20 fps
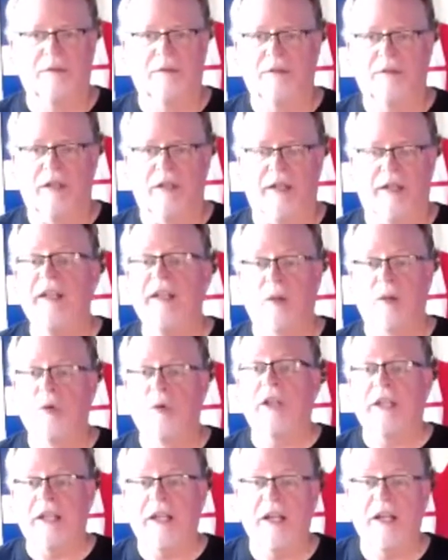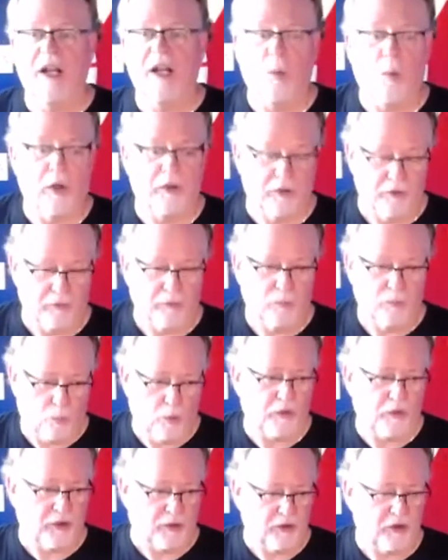and then they really hear what
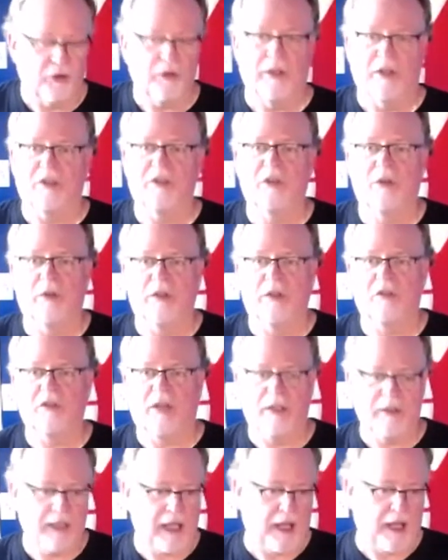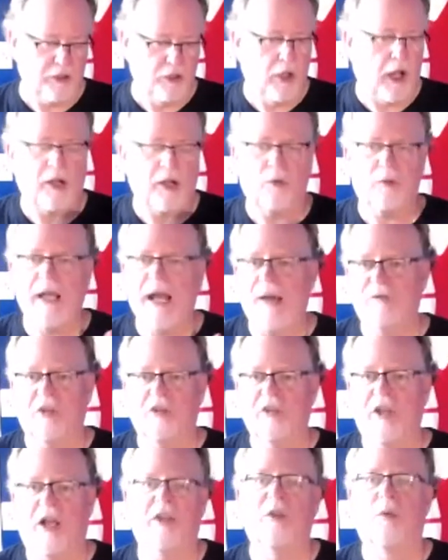they're doing too. And it's like, I don't have to
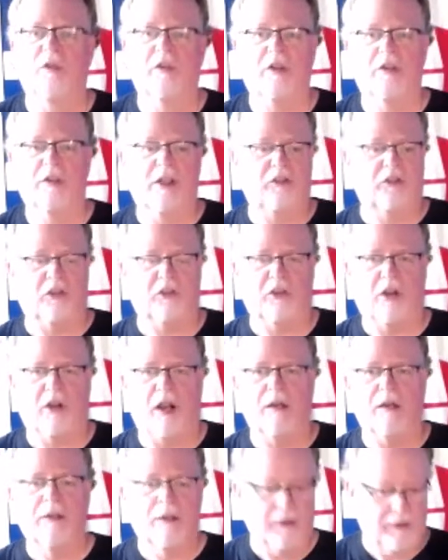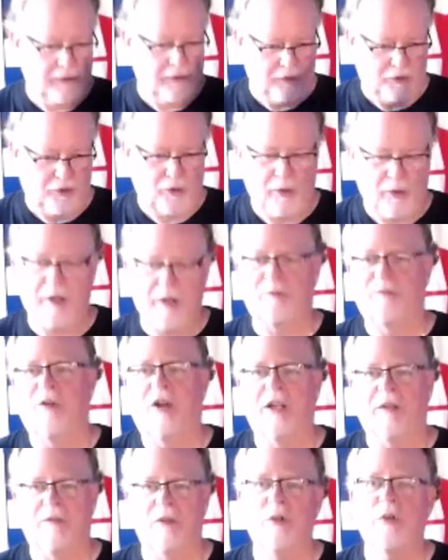tell you where the glitches are; they're right in
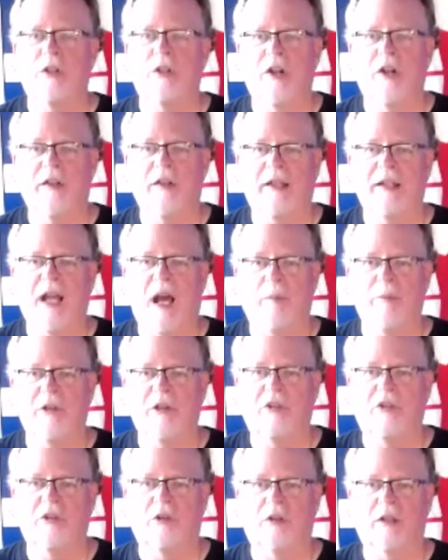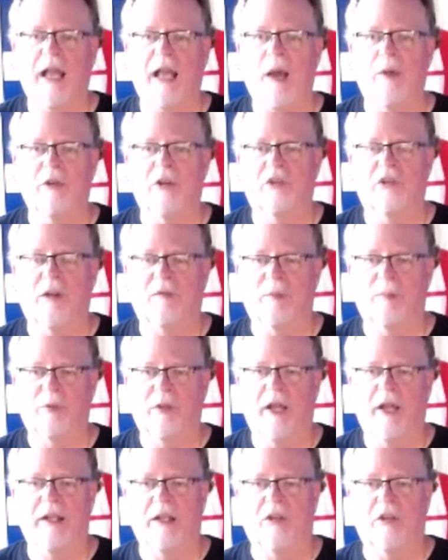front of you. You can hear that now because you're allowing yourself to
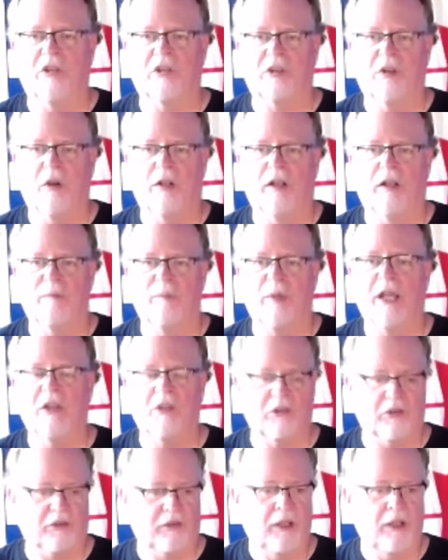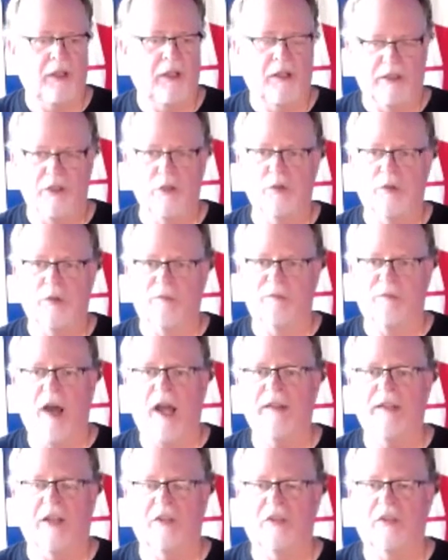play at a slow enough pace that you can
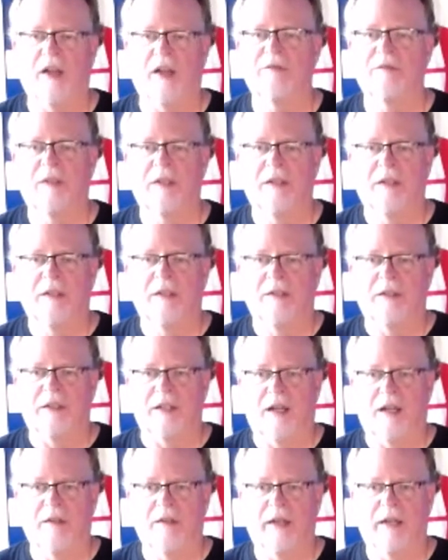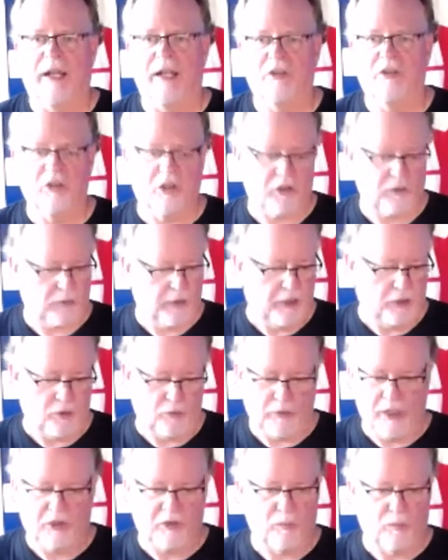find that stuff. And it
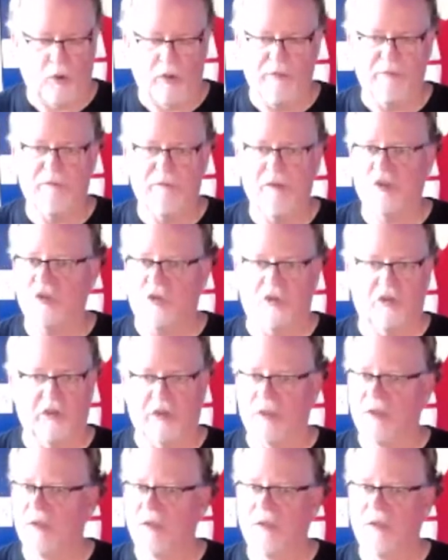creates more efficiency.